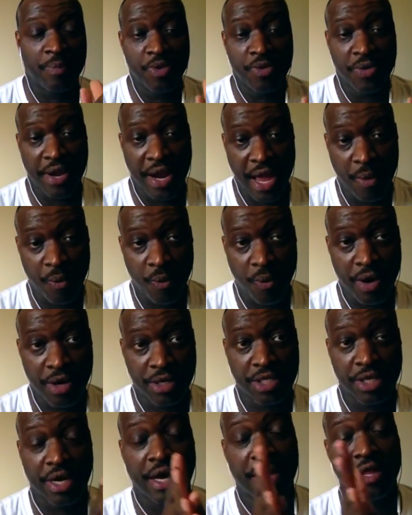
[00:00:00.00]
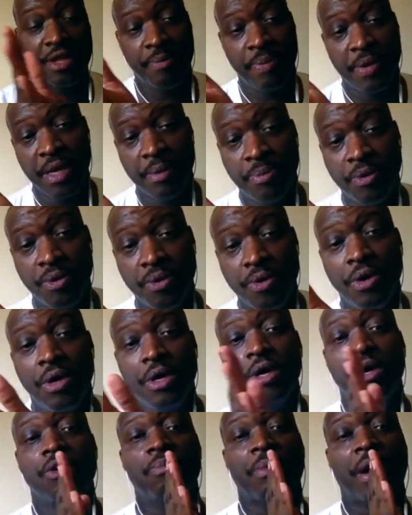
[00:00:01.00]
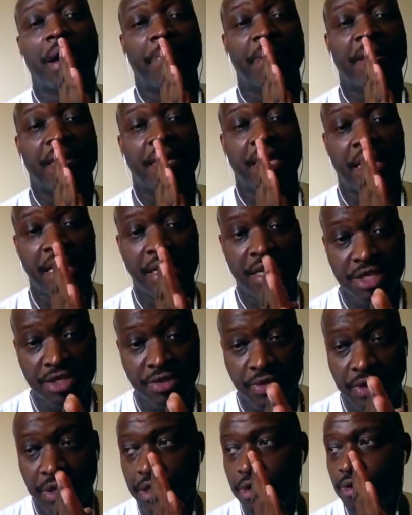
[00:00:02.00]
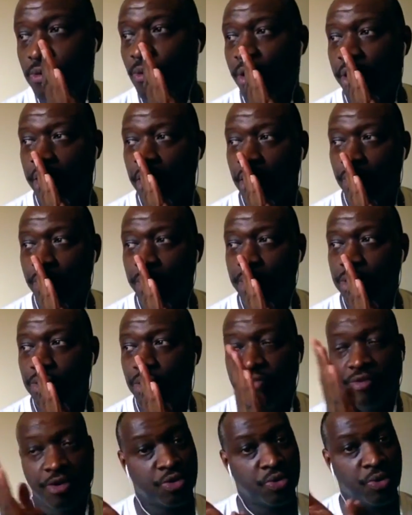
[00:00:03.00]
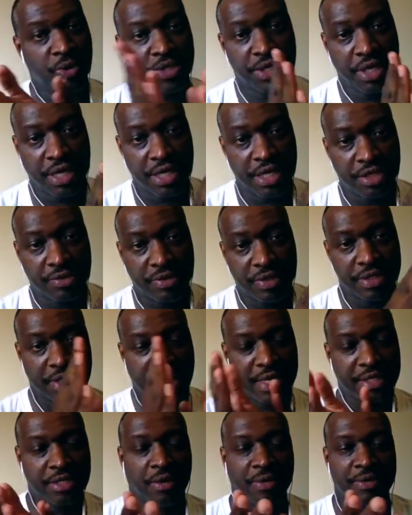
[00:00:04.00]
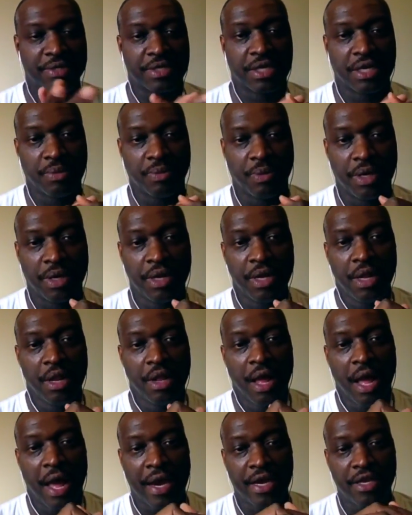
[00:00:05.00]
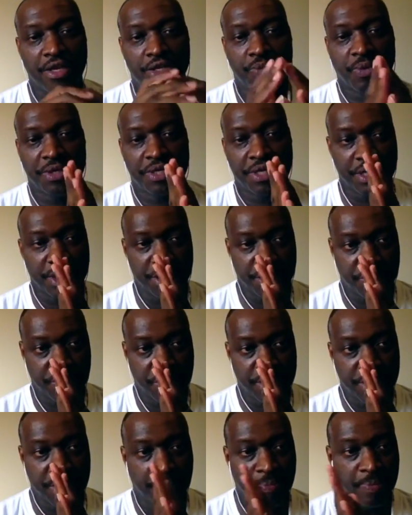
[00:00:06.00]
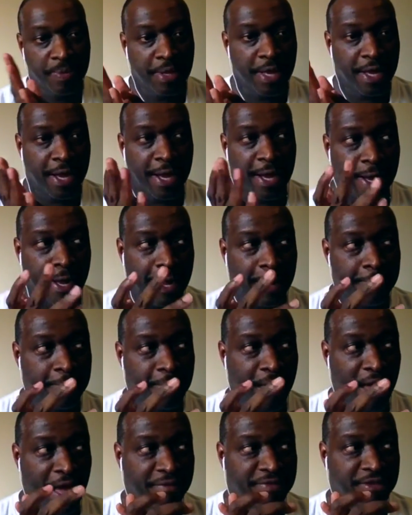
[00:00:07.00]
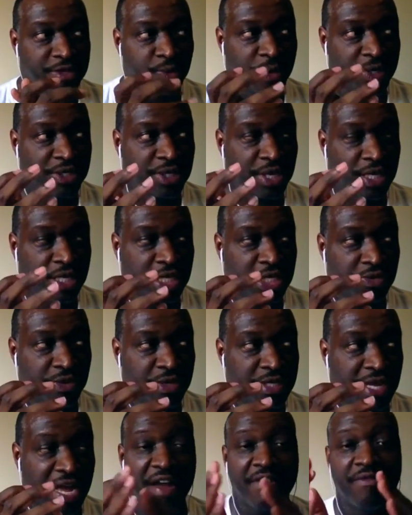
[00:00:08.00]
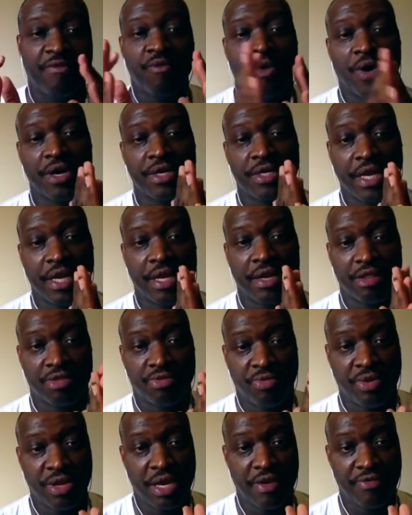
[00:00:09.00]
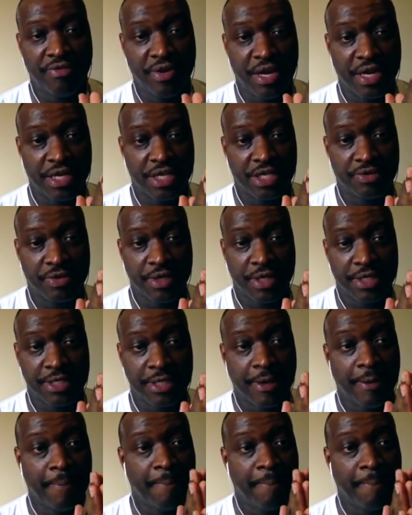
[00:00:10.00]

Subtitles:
you network to other people. Might be an industry you want to go into if you're switching industries, and that's always a good one. How do you switch industries? I've switched industries. I've worked in 3 different industries